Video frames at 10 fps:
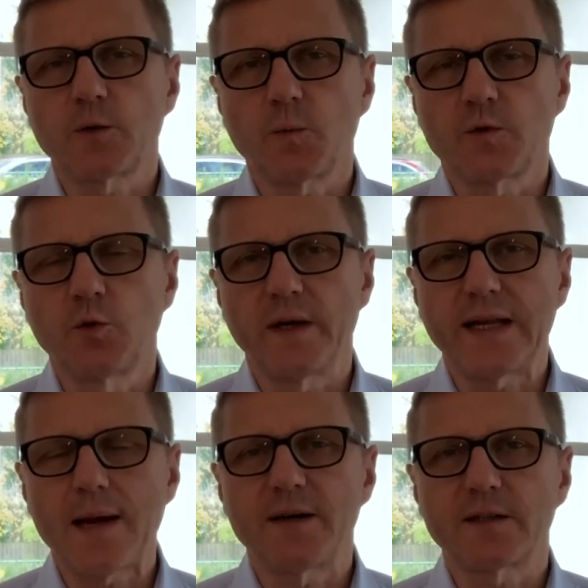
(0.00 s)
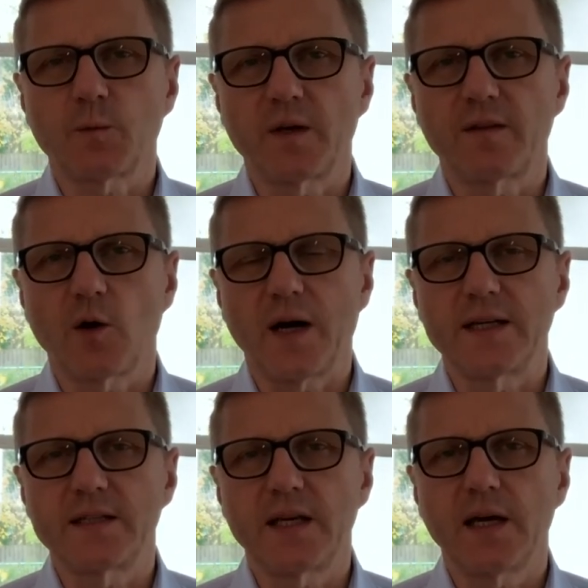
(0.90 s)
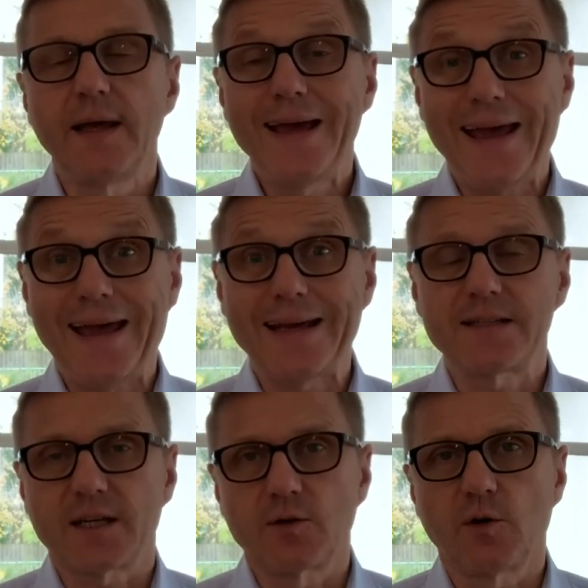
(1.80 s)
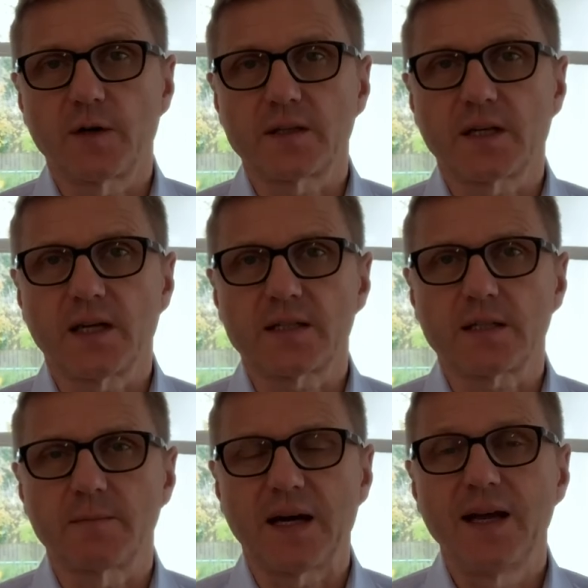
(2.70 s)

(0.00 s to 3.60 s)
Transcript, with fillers: too enamored with your idea, and ignoring the customer.